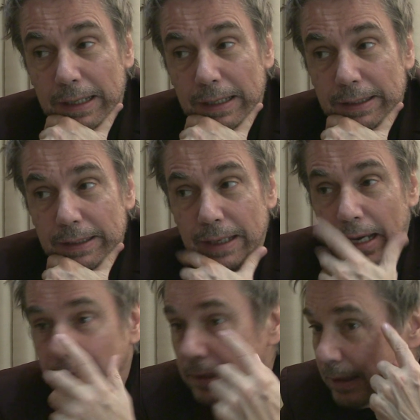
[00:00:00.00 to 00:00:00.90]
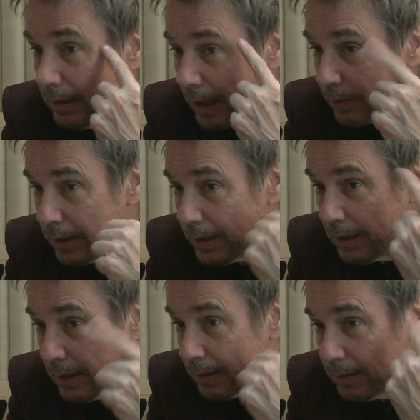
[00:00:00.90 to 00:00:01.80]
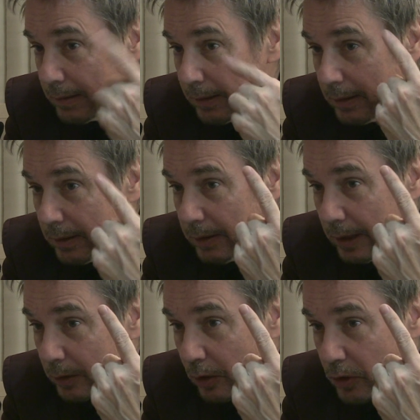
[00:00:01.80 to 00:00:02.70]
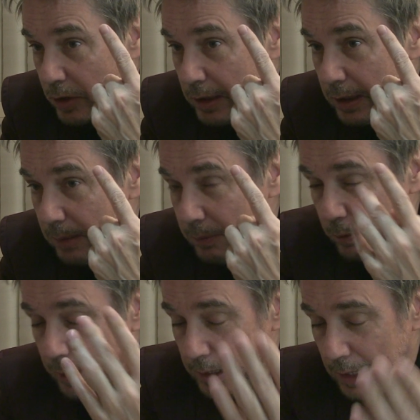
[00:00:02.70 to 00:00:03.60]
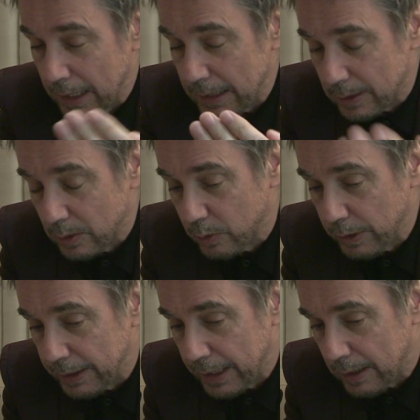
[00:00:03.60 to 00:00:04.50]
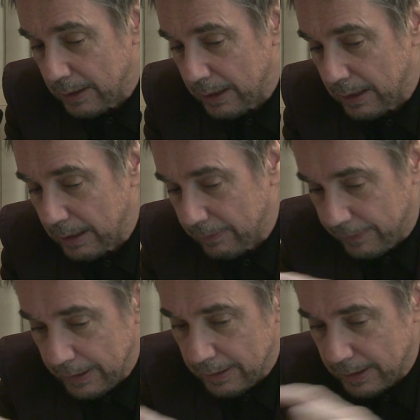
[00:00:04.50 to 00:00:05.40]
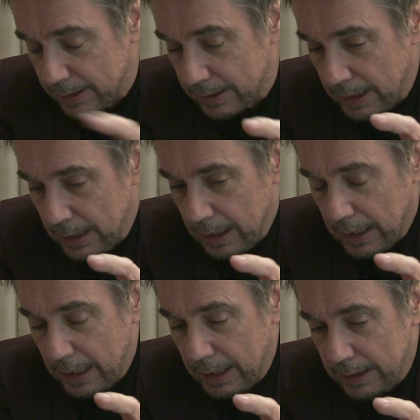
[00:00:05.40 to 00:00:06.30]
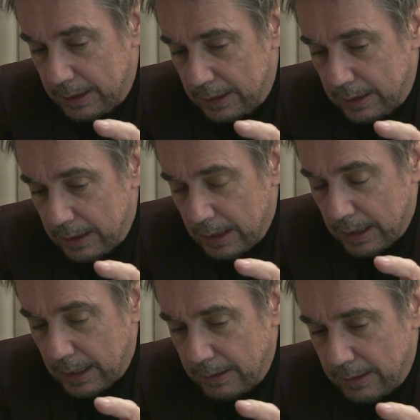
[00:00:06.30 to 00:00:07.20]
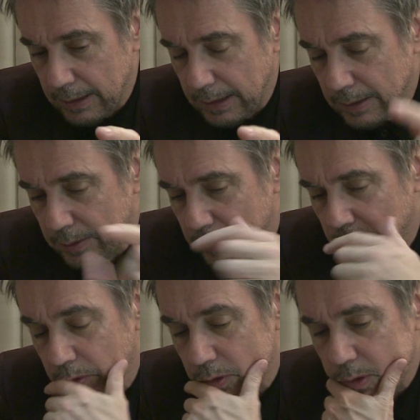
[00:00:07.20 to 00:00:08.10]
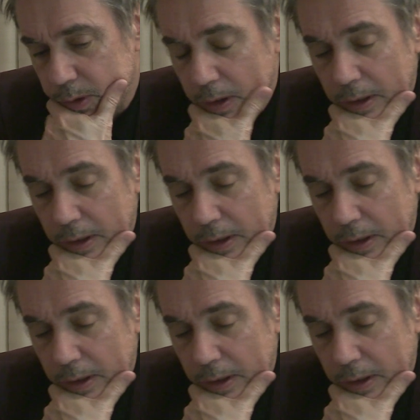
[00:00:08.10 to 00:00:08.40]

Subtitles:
And I really did it unconsciously, but when I listen to it now, I feel this, and I said that, you know, also.